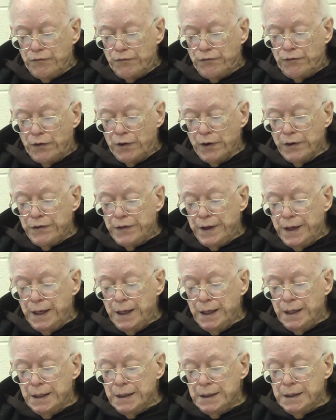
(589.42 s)
For
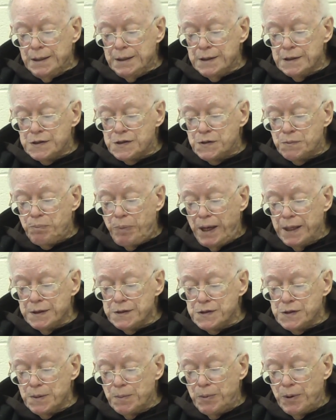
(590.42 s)
the
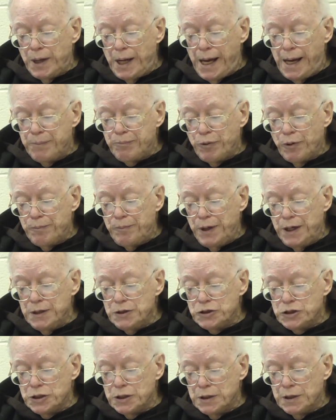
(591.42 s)
indispensable
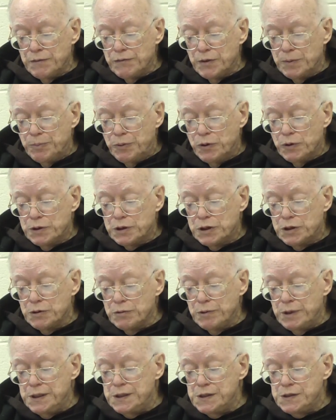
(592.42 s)
approbation of the book,
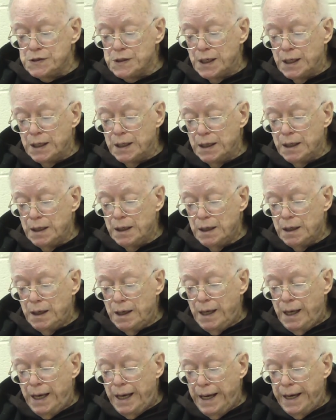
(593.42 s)
Teresa
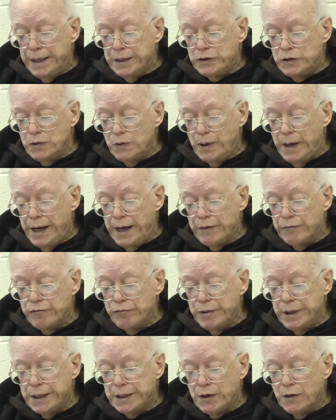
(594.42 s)
had to have
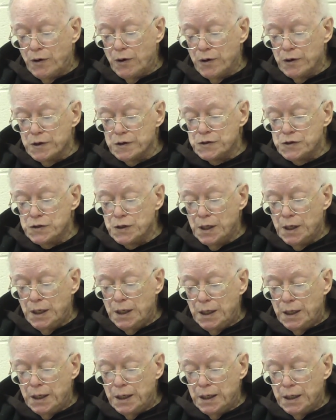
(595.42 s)
recourse
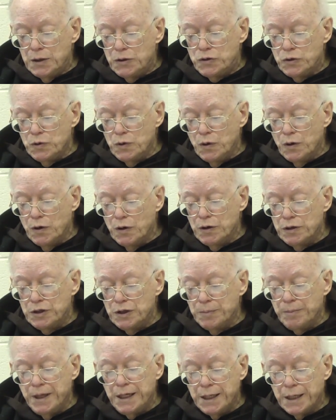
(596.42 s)
to her
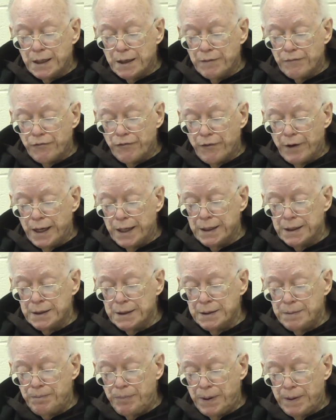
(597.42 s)
Dominican friend,
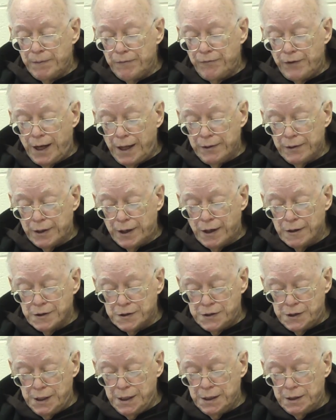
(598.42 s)
Father
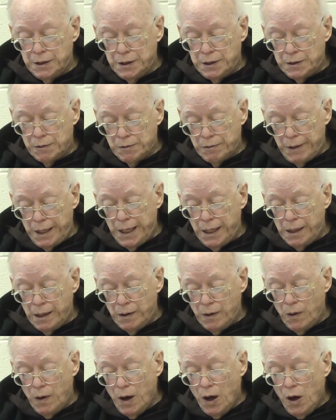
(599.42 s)
Garcia de
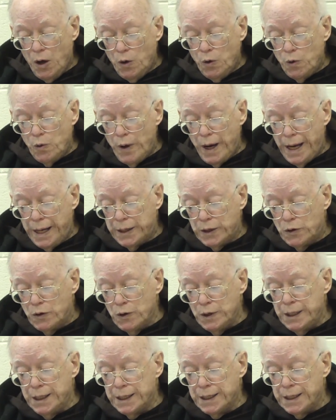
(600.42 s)
Toledo, who had
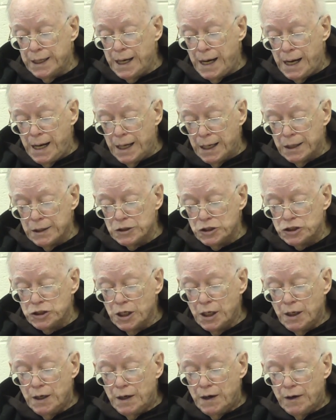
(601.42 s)
good knowledge
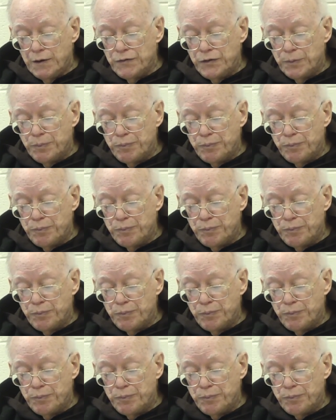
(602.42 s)
of the